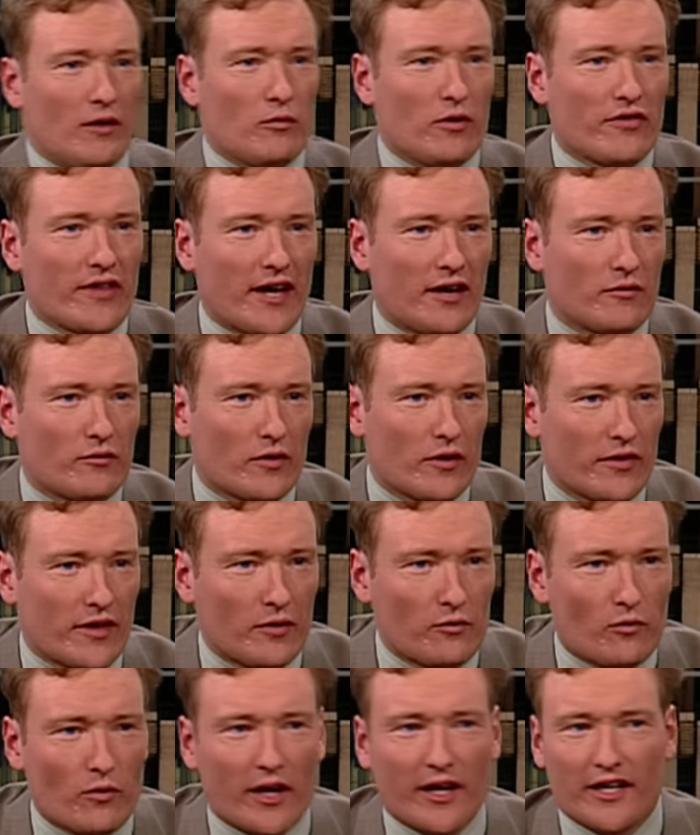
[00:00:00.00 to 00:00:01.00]
Well,
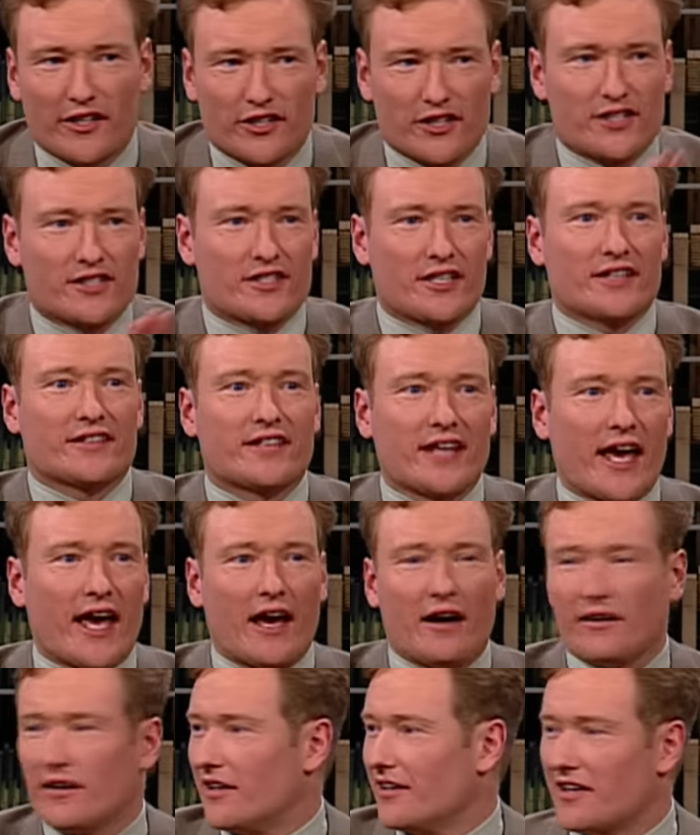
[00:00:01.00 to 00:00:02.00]
then why don't you just sit
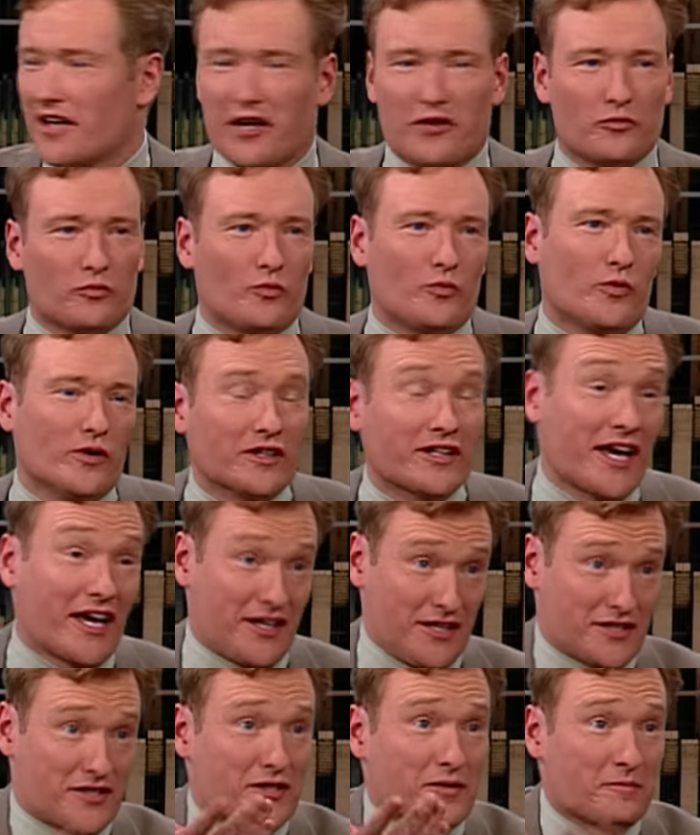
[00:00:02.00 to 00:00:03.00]
down and we'll get
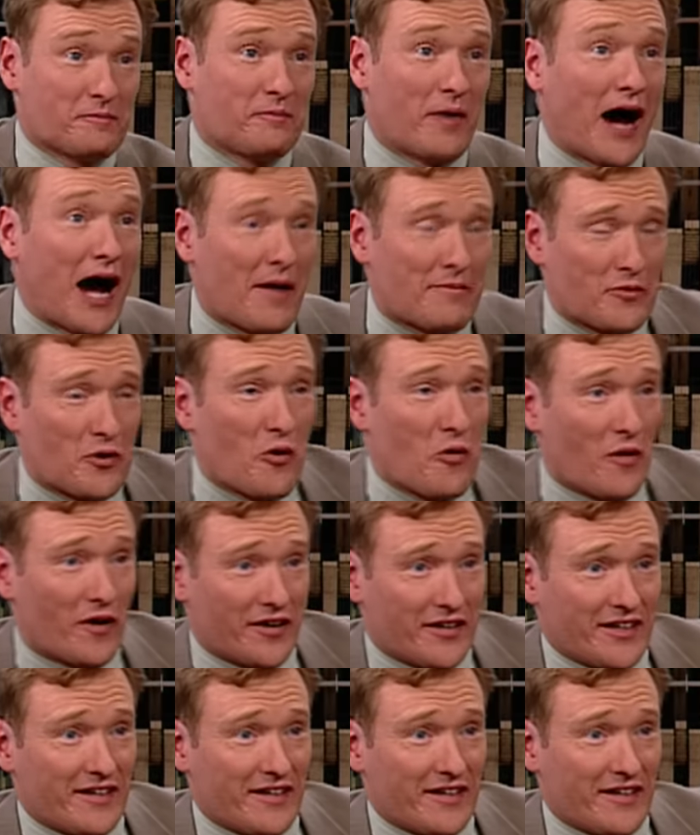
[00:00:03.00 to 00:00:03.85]
you some popcorn.